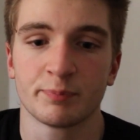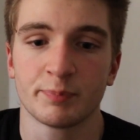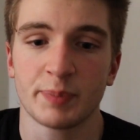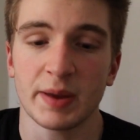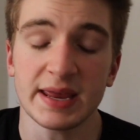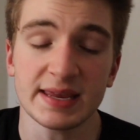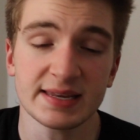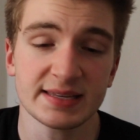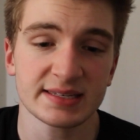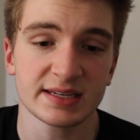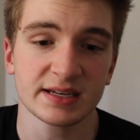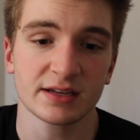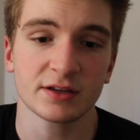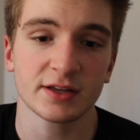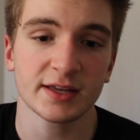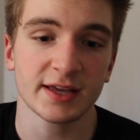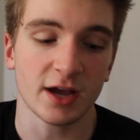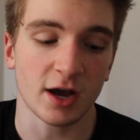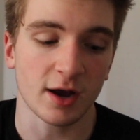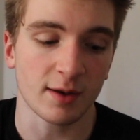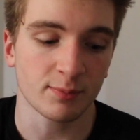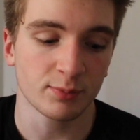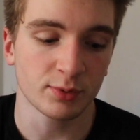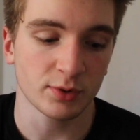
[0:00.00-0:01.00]

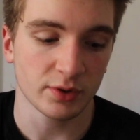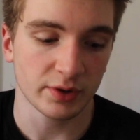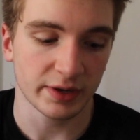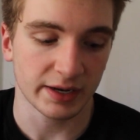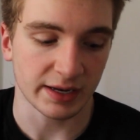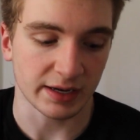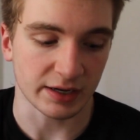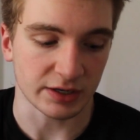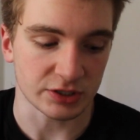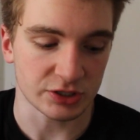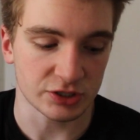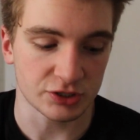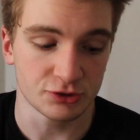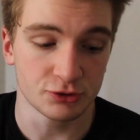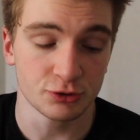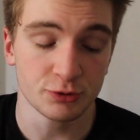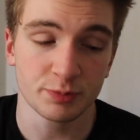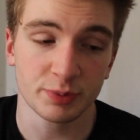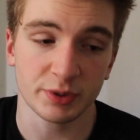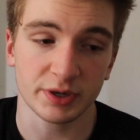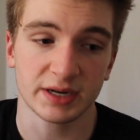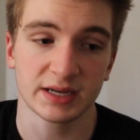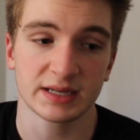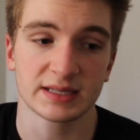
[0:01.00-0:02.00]
basically uploading
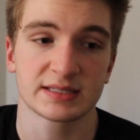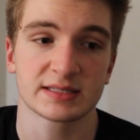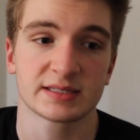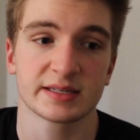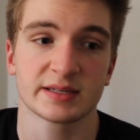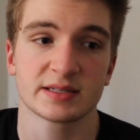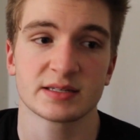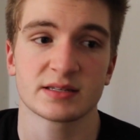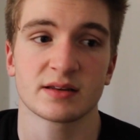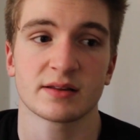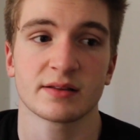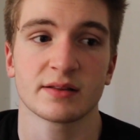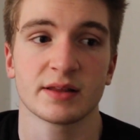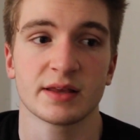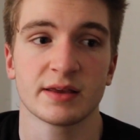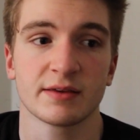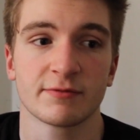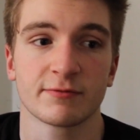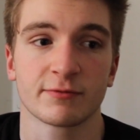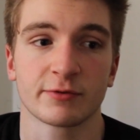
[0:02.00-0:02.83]
super consistently